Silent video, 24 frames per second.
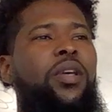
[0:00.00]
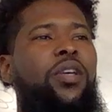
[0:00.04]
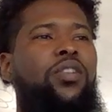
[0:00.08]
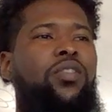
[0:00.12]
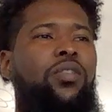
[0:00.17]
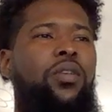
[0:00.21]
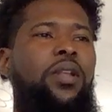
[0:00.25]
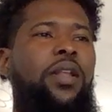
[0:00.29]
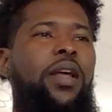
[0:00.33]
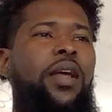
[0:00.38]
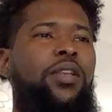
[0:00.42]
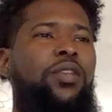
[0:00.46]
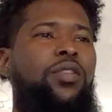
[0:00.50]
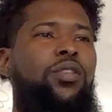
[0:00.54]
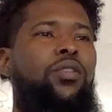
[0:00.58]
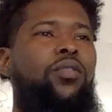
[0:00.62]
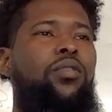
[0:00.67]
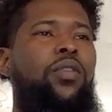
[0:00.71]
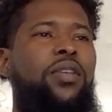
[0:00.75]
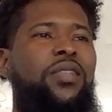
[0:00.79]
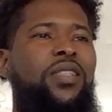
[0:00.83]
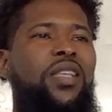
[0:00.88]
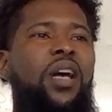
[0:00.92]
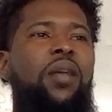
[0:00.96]
sure that you
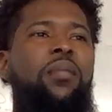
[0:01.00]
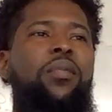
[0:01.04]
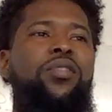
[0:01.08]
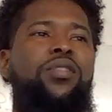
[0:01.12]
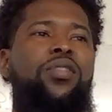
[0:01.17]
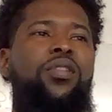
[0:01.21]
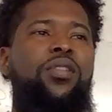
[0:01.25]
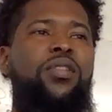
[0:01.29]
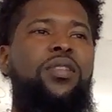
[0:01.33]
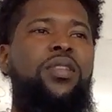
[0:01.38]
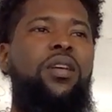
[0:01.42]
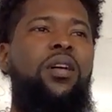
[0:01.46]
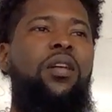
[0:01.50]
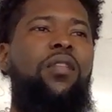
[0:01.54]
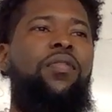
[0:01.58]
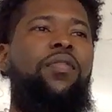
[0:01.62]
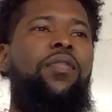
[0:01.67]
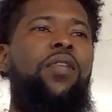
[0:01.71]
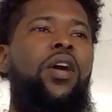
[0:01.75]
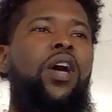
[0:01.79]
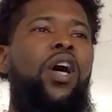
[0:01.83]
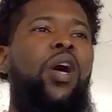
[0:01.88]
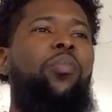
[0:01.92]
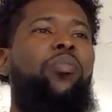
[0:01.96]
establish yourself
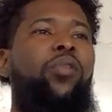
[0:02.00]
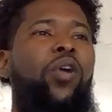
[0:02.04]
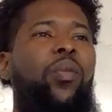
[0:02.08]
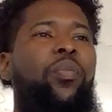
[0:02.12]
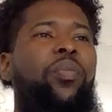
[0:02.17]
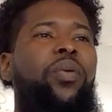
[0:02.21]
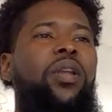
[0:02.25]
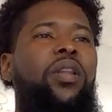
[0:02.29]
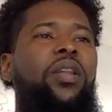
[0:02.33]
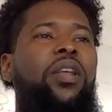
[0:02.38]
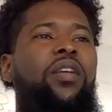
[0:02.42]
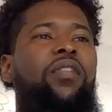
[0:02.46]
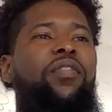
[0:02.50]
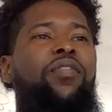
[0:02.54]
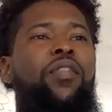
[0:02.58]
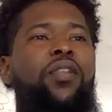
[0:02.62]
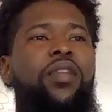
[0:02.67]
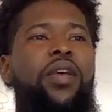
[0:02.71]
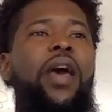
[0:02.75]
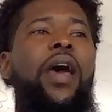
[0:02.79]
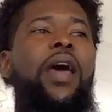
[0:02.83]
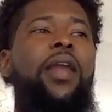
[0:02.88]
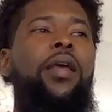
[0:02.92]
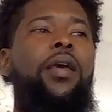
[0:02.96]
appropriately for the
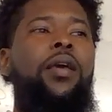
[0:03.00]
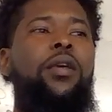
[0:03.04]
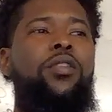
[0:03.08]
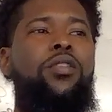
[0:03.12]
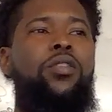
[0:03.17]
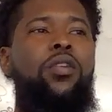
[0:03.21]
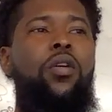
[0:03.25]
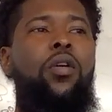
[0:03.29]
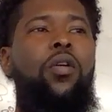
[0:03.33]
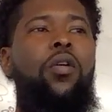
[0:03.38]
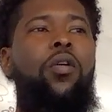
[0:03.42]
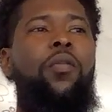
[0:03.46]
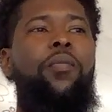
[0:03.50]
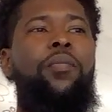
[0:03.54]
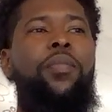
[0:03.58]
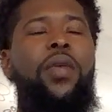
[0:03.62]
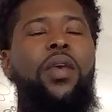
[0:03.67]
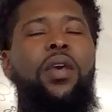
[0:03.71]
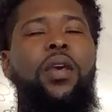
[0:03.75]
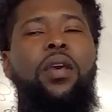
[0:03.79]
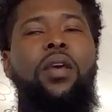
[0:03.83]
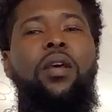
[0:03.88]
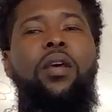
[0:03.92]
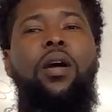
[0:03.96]
heading. So
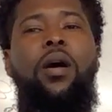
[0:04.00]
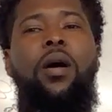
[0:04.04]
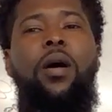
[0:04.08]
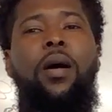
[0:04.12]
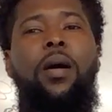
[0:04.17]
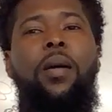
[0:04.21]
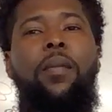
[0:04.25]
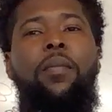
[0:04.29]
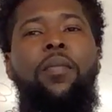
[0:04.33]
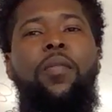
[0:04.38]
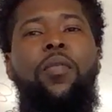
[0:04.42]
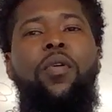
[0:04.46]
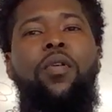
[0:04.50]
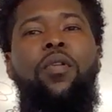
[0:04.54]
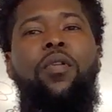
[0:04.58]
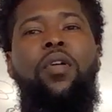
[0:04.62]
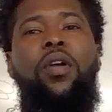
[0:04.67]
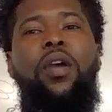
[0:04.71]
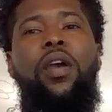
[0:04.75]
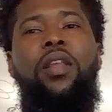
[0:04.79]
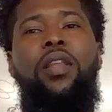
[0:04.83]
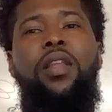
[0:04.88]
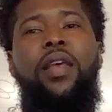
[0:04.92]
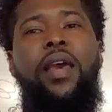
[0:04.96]

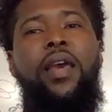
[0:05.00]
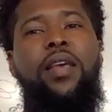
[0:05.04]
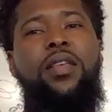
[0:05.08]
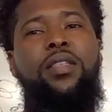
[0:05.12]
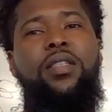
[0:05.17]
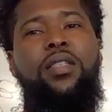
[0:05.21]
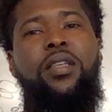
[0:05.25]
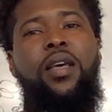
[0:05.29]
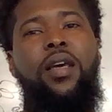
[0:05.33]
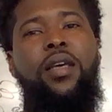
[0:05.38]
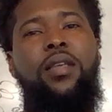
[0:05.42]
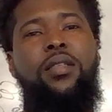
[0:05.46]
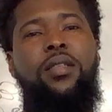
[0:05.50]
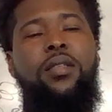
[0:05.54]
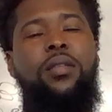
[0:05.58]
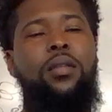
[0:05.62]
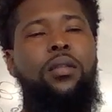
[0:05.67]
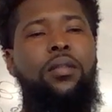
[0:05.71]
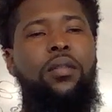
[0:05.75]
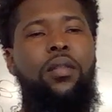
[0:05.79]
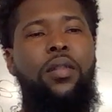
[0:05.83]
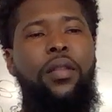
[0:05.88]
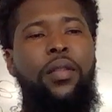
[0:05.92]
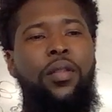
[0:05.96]
in the ACS,
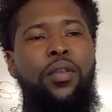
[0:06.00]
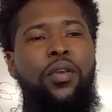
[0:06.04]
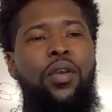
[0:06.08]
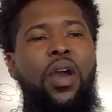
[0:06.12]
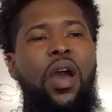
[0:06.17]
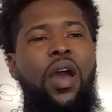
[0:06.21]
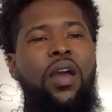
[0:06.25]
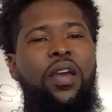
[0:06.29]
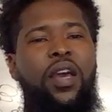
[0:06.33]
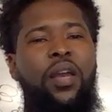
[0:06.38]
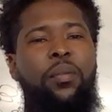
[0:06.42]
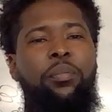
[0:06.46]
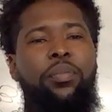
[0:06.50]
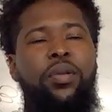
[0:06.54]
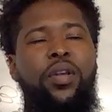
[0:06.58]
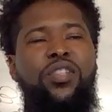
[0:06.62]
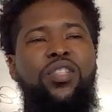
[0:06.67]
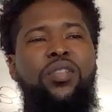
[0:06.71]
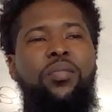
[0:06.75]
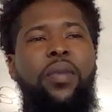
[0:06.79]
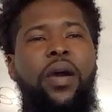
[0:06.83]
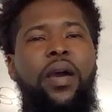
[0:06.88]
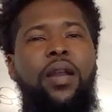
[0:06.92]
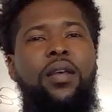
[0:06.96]
you gotta get plus or
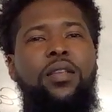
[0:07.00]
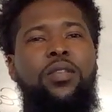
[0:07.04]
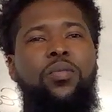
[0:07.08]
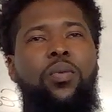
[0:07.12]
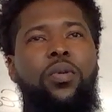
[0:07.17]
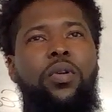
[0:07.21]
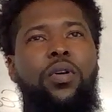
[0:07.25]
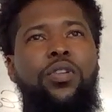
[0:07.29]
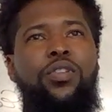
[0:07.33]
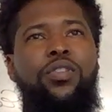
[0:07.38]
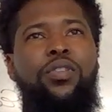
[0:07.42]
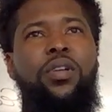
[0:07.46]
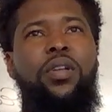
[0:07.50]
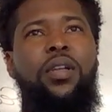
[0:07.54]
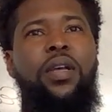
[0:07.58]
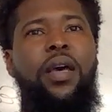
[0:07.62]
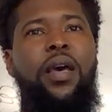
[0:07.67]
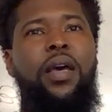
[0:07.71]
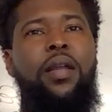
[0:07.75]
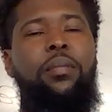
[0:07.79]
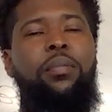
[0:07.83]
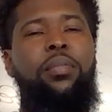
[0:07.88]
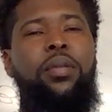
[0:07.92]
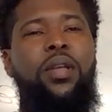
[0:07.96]
minus 100
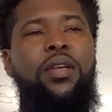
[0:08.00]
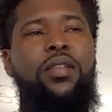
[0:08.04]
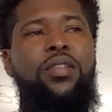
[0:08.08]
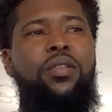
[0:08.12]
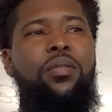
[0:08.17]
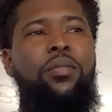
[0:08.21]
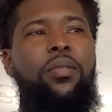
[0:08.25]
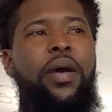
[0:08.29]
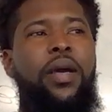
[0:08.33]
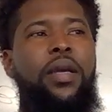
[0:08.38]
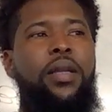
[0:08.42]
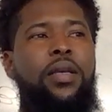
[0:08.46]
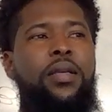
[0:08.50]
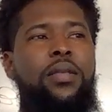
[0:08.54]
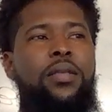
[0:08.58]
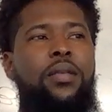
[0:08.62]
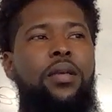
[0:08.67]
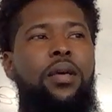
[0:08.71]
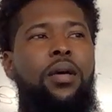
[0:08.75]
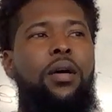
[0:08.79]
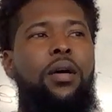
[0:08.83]
and plus or minus